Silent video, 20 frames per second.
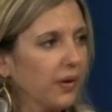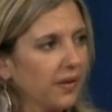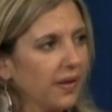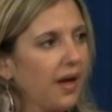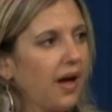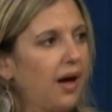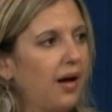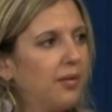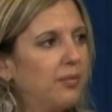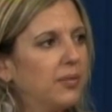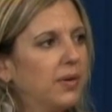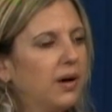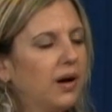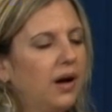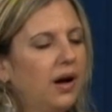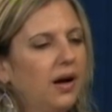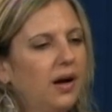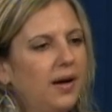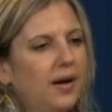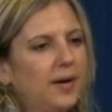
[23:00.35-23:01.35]
them,
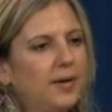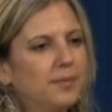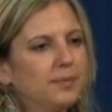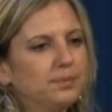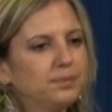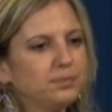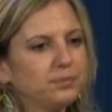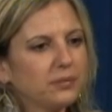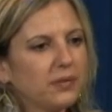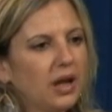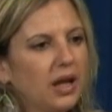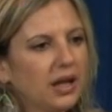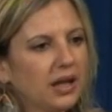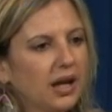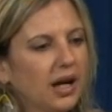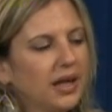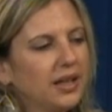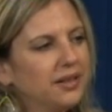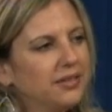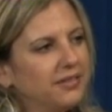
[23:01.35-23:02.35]
and
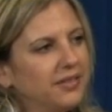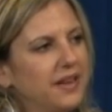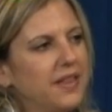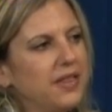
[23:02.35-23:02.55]
kind of in